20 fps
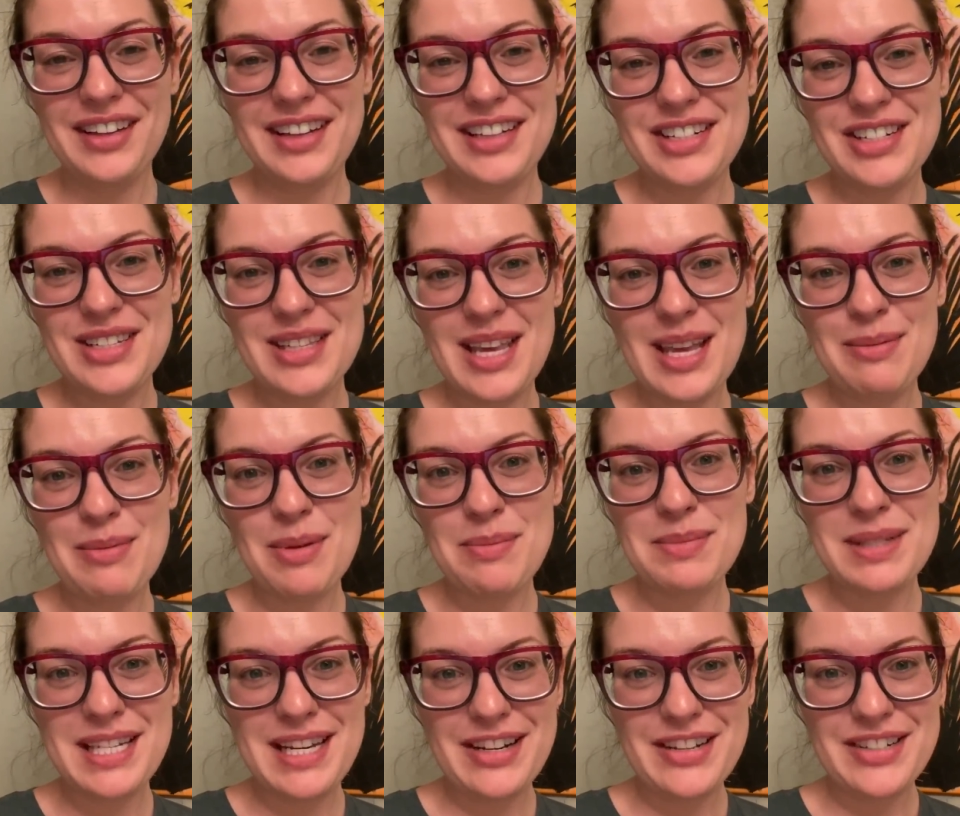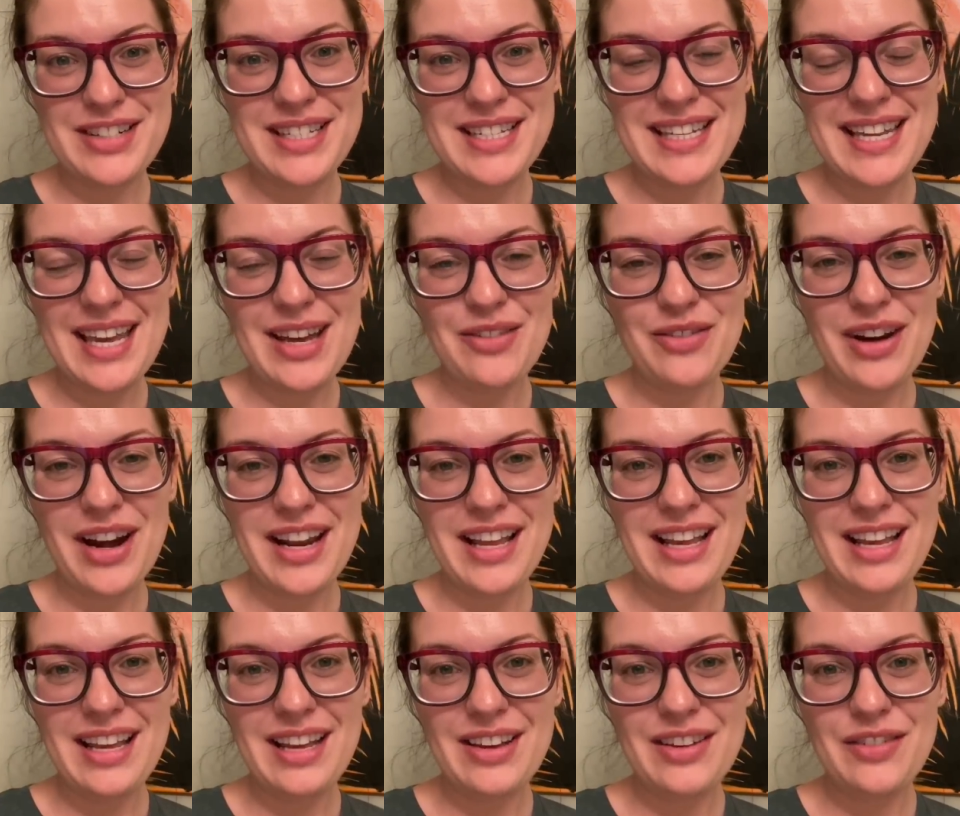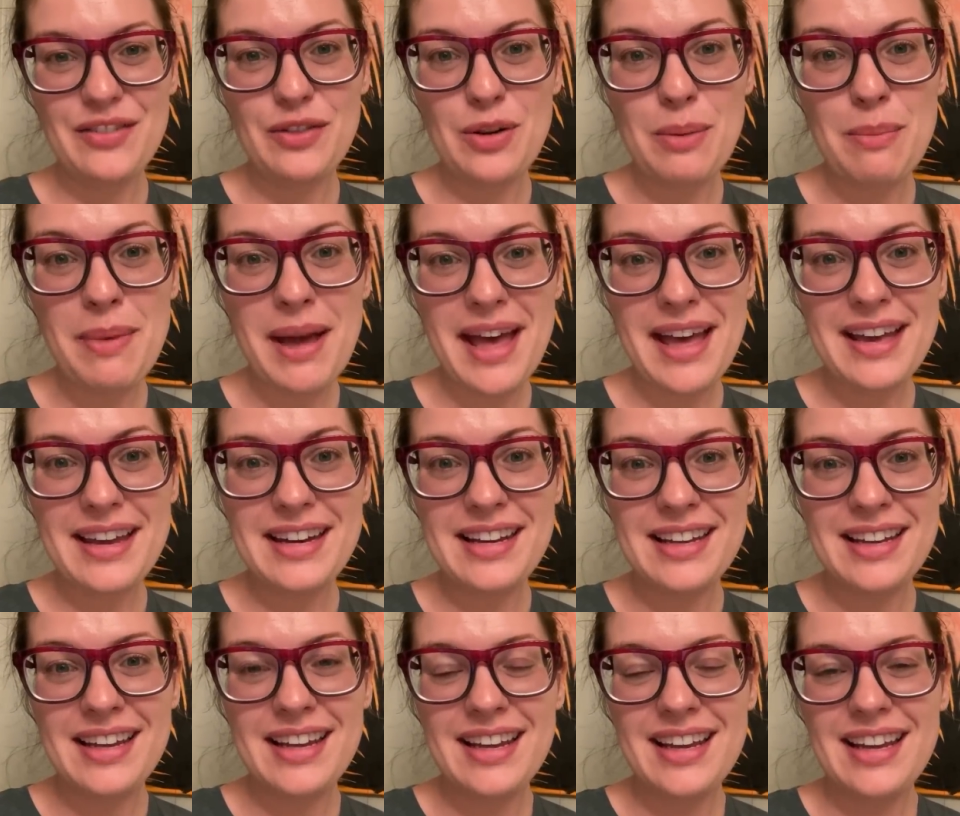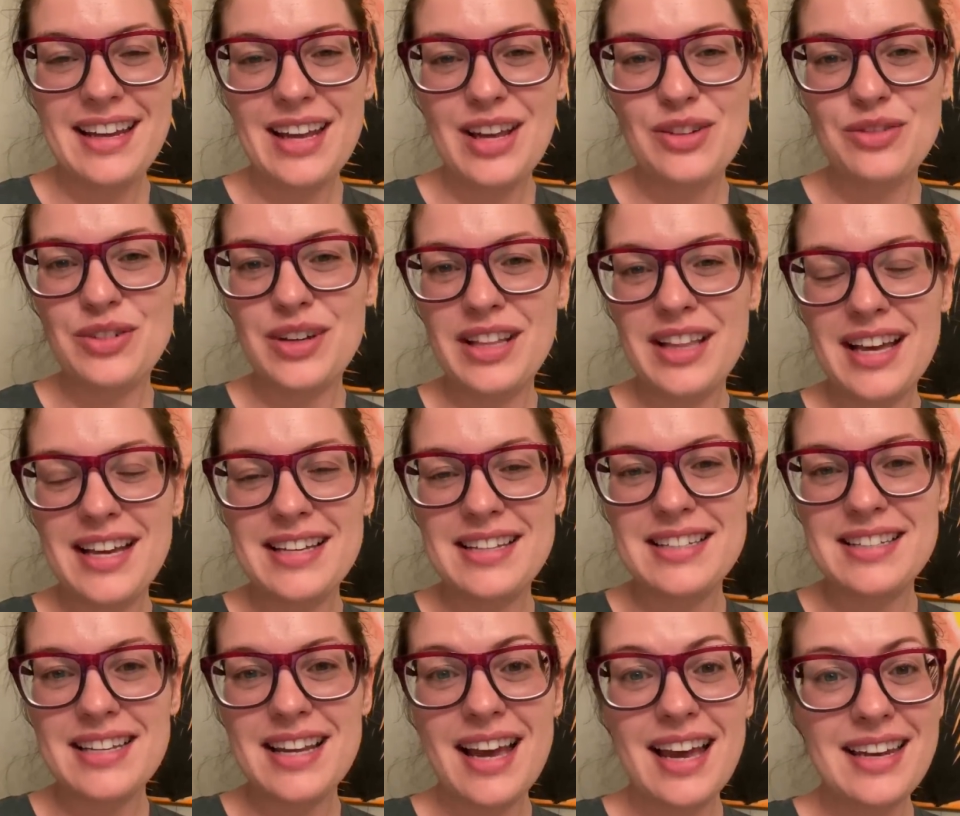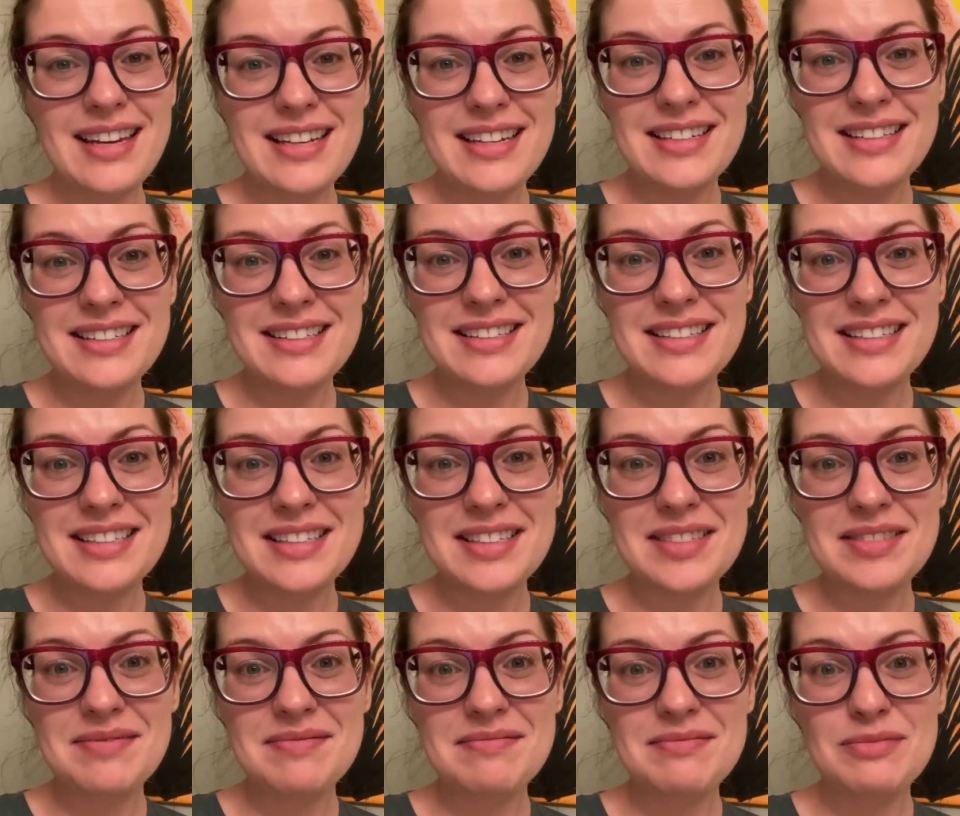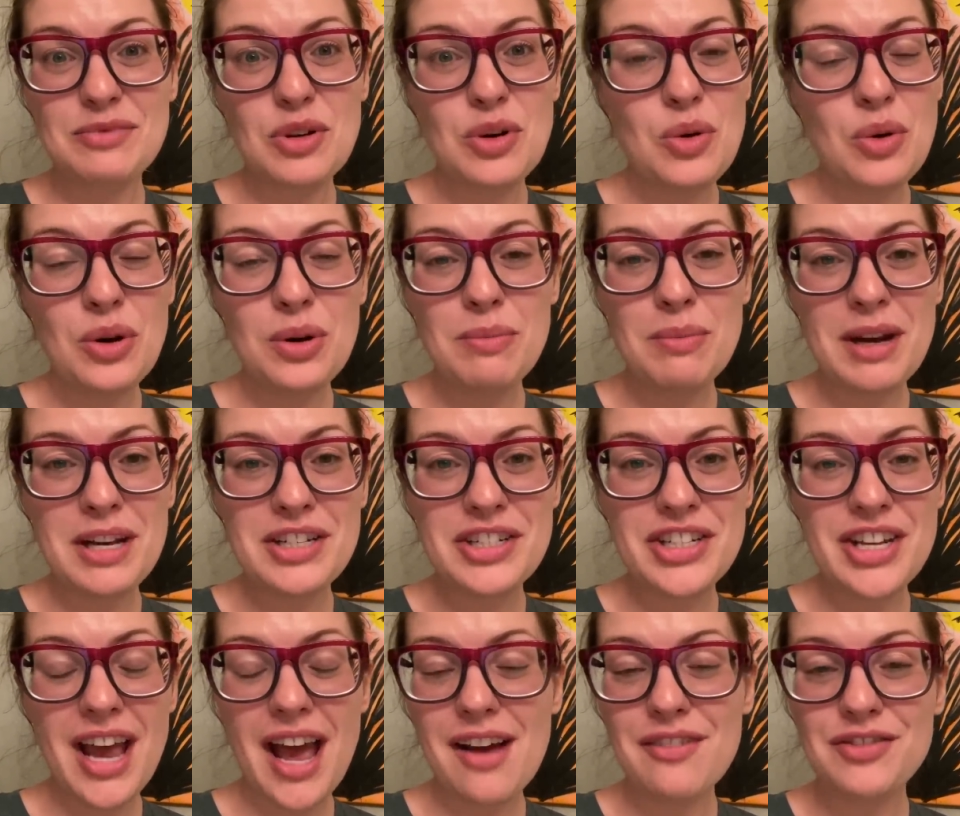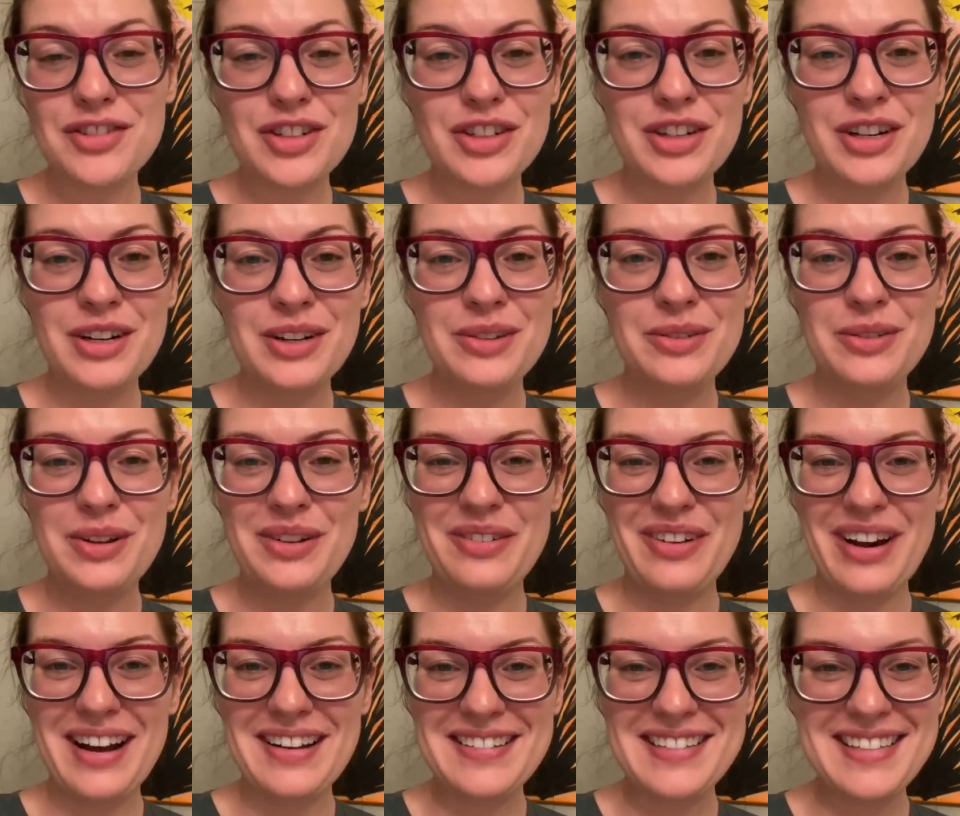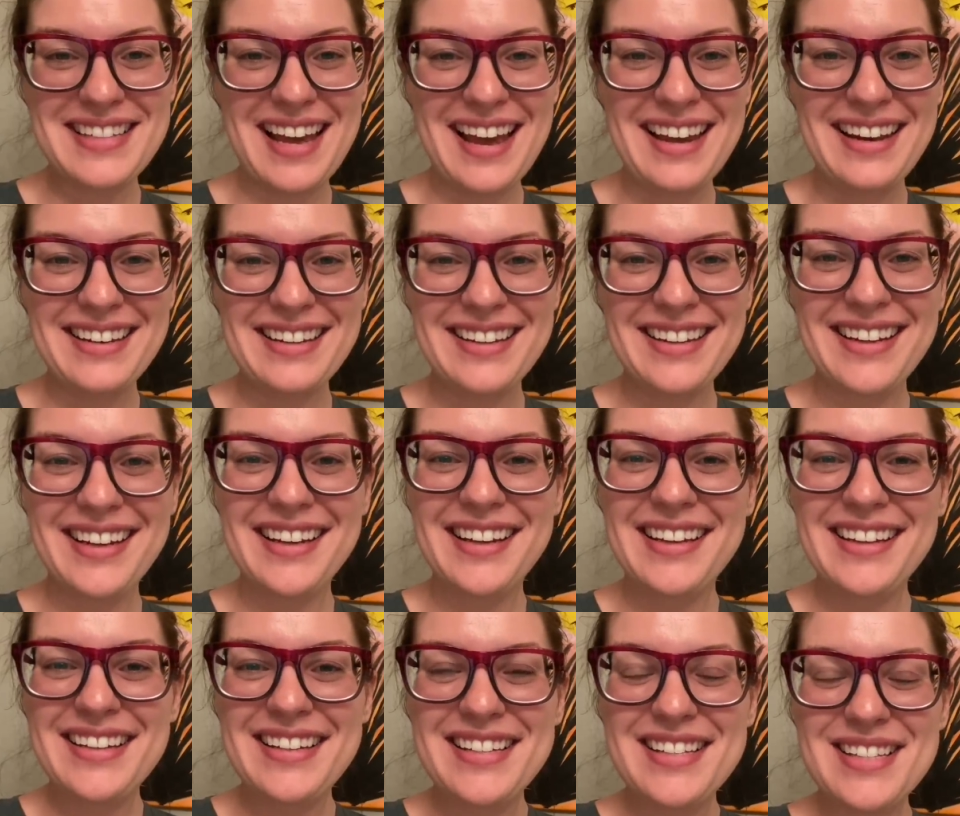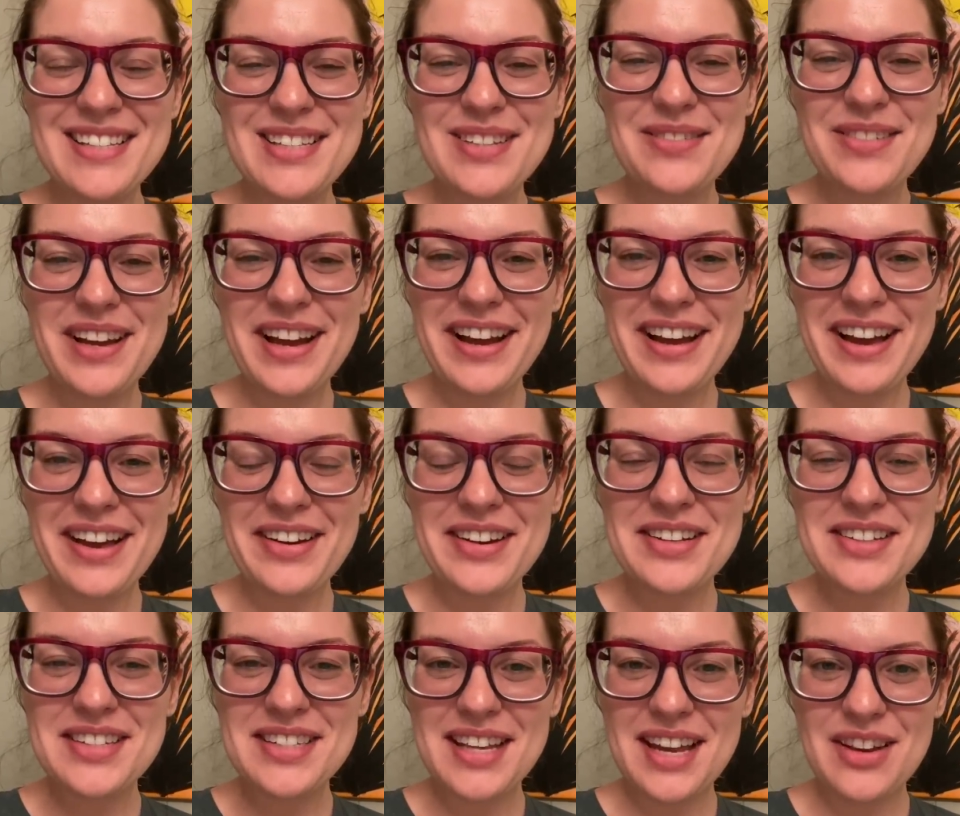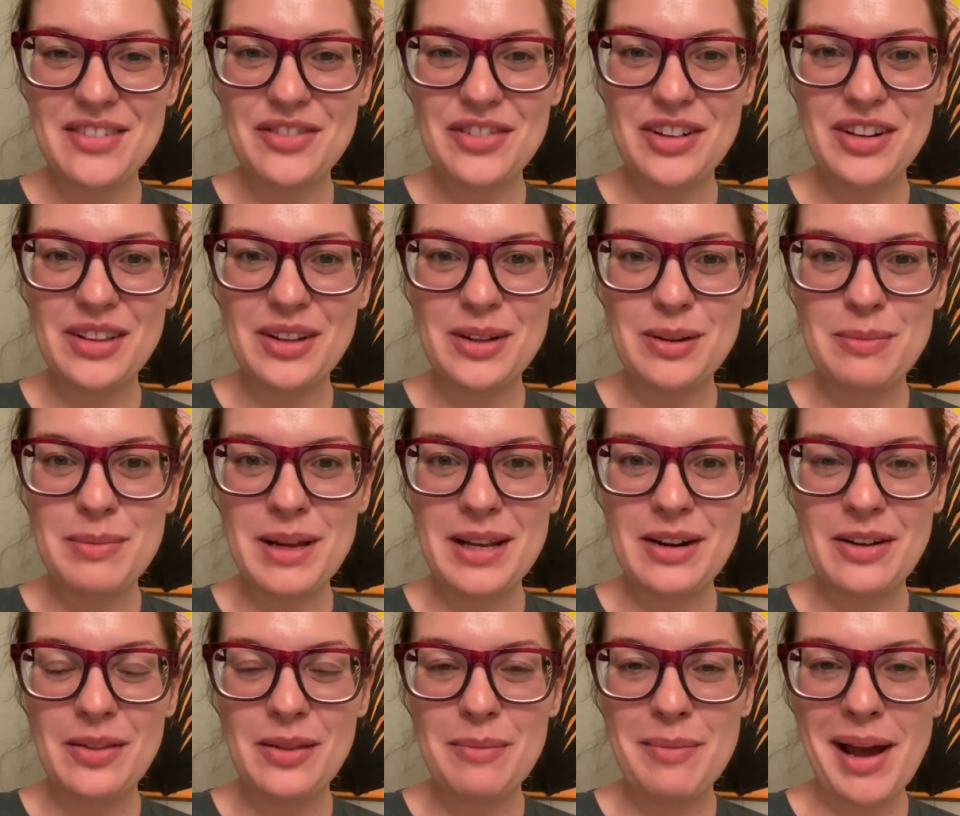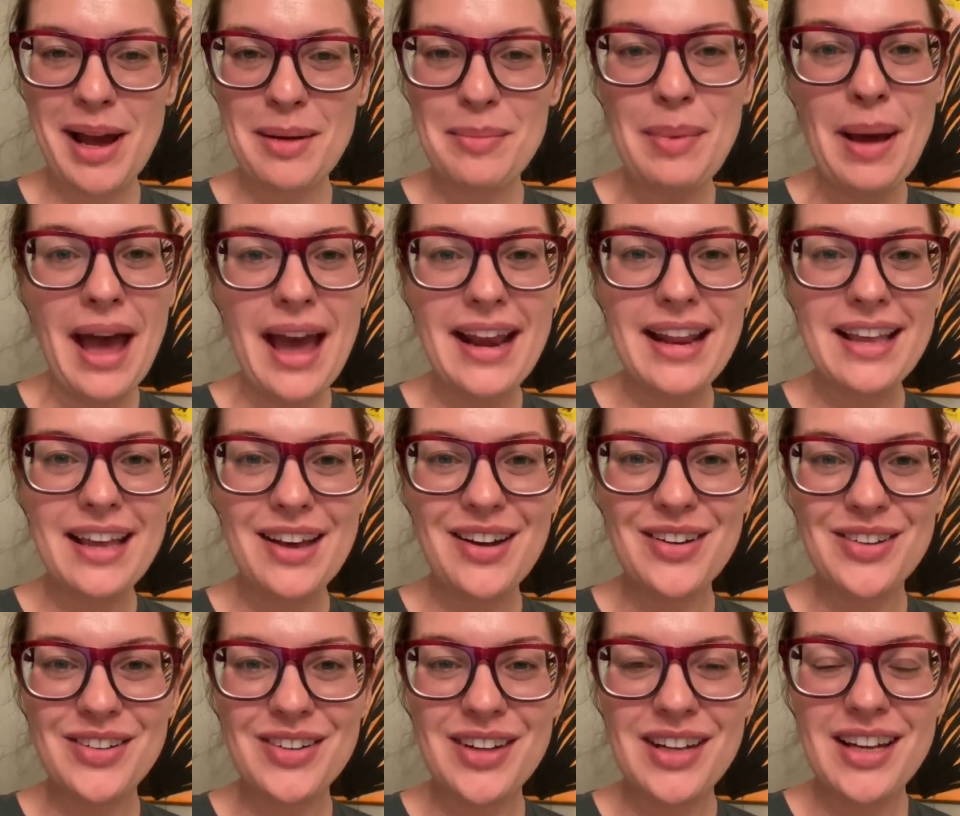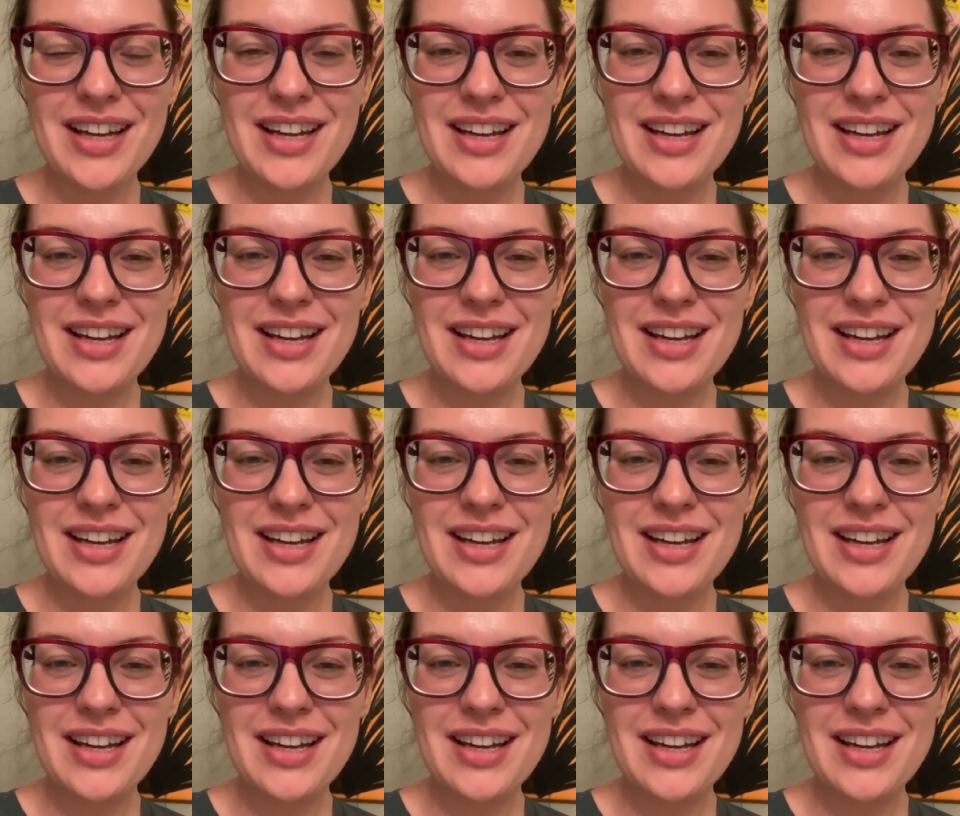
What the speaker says: I just came upstairs to get ready for bed and realized I didn't record much after we were outside. So we hung out outside for a little bit on the back patio.